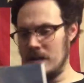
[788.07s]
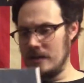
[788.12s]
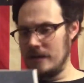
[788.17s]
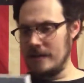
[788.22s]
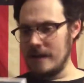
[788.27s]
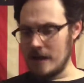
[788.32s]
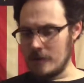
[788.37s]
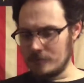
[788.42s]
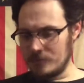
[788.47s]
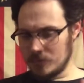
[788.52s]

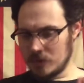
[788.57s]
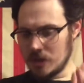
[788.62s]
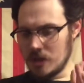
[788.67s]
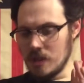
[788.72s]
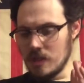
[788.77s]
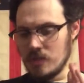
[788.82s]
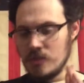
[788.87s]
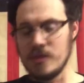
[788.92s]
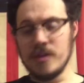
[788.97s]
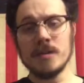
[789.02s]
Now,
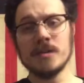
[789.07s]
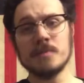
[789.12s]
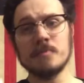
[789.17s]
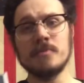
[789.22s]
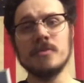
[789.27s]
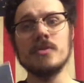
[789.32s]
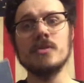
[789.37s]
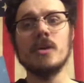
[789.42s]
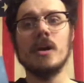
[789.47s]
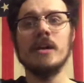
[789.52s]
this
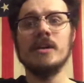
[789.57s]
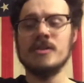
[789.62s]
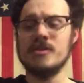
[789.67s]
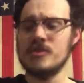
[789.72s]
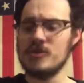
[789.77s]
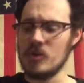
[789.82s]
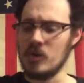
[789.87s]
book is